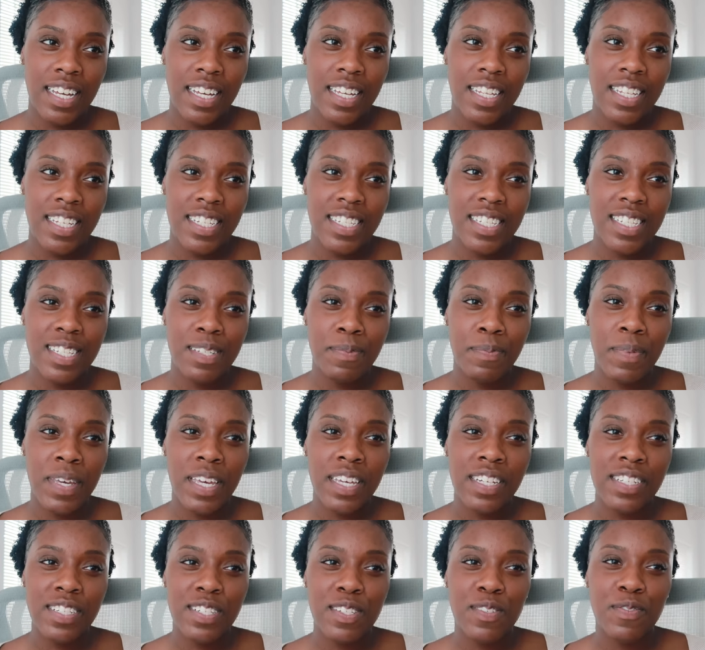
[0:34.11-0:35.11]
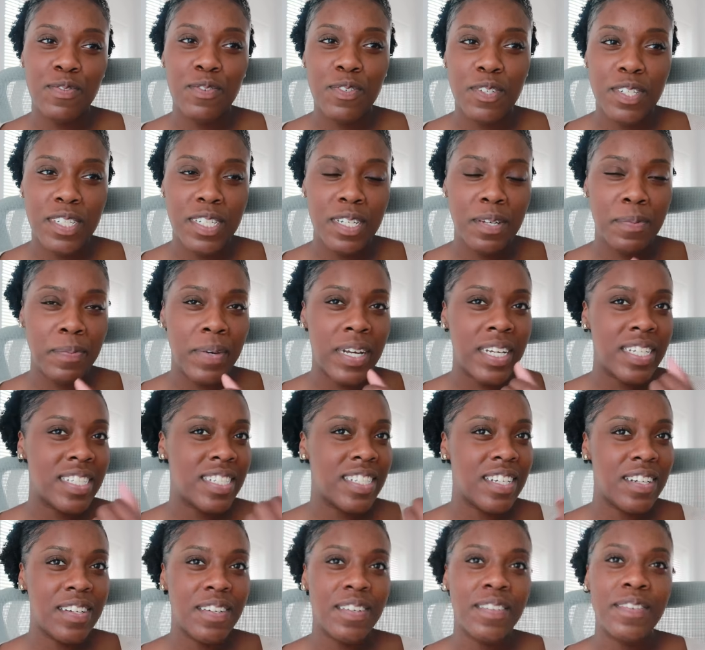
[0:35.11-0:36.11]
this is me just forcing
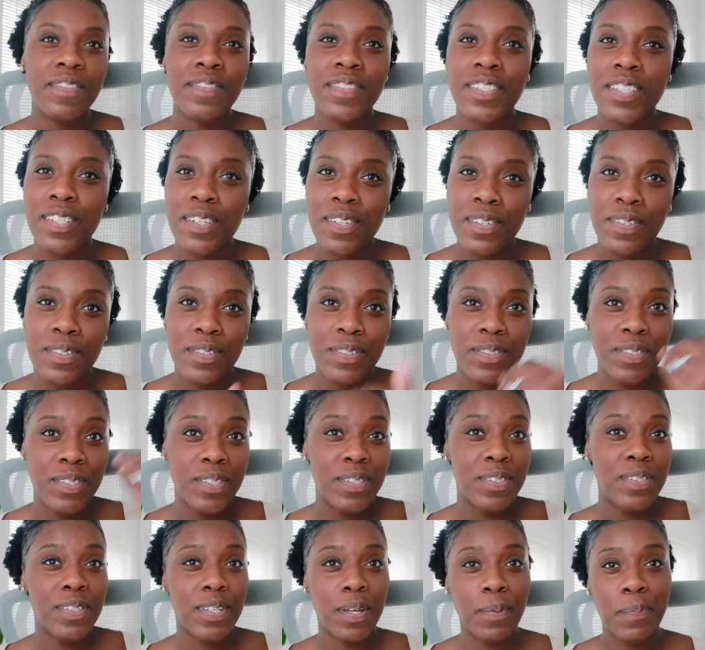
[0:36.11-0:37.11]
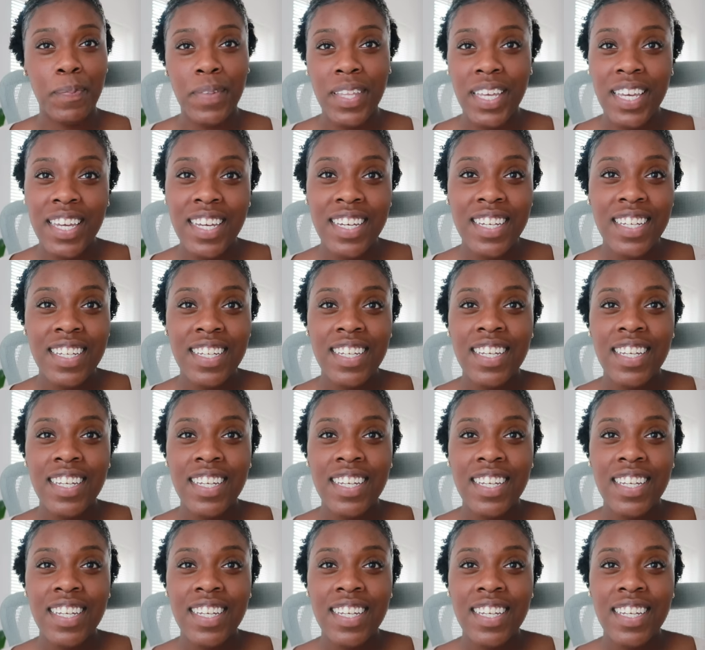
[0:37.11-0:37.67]
myself to do something